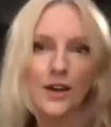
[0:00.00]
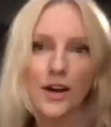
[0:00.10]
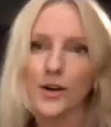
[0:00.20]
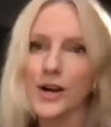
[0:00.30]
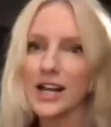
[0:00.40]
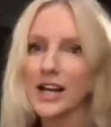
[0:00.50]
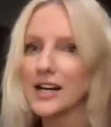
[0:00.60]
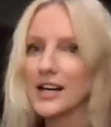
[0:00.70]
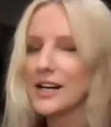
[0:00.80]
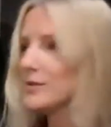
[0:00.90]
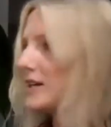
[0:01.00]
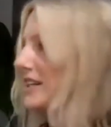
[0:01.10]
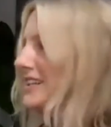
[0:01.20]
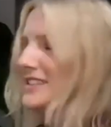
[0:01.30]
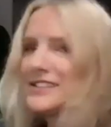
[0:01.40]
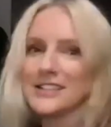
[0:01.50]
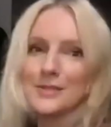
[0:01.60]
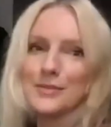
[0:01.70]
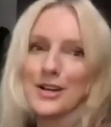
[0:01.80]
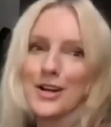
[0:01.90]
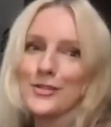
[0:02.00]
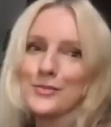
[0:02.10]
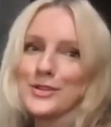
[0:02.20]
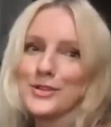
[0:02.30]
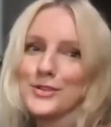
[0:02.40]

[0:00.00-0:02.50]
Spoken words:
right. Ready? Am I going from you?